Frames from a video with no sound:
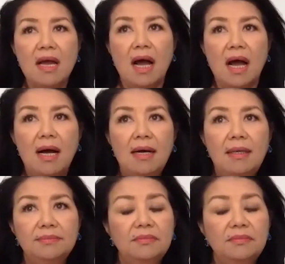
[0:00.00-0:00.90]

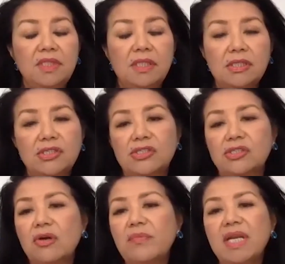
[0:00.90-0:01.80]
um, there are
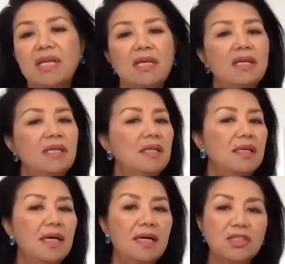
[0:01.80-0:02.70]
so many
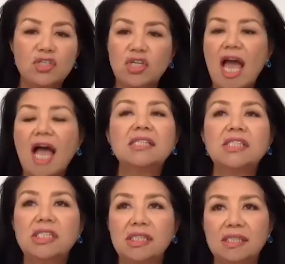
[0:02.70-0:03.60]
uh,
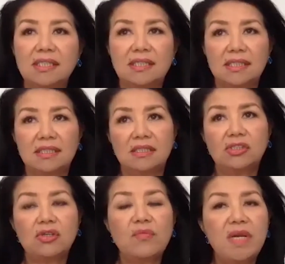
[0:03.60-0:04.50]
challenges and
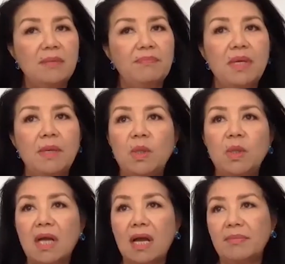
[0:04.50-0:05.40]
so many people
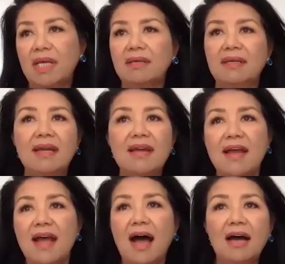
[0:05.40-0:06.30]
coming
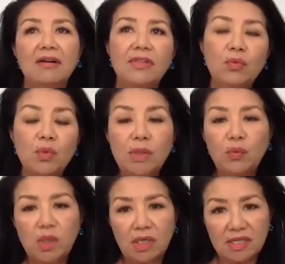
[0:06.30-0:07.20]
out of the
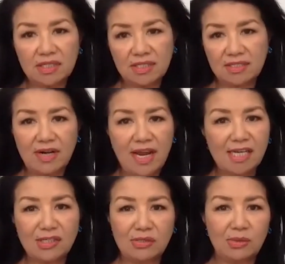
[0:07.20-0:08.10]
woodworks
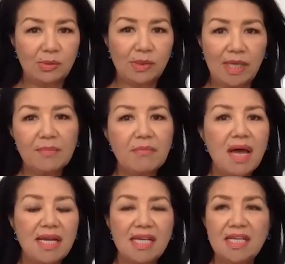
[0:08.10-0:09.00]
trying to get
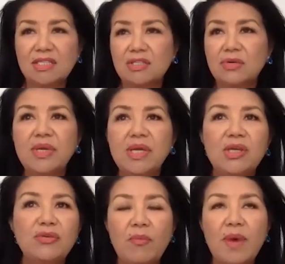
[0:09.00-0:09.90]
money, suing you
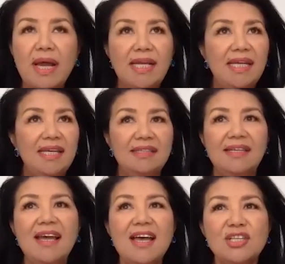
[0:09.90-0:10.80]
for money. And
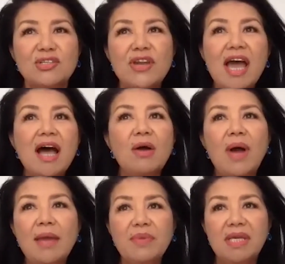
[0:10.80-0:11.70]
so now
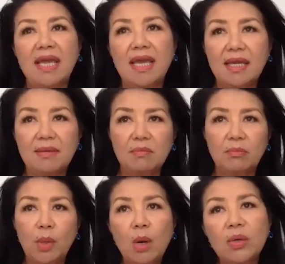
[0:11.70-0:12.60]
I became
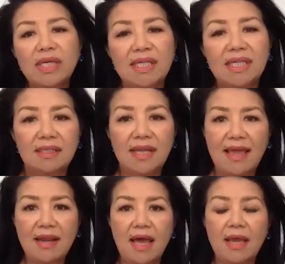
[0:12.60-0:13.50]
broken
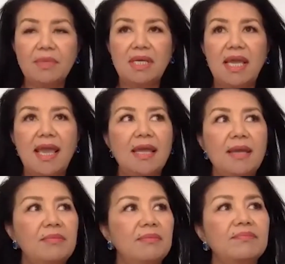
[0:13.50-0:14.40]
and I
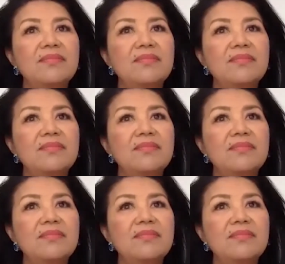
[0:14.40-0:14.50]
became,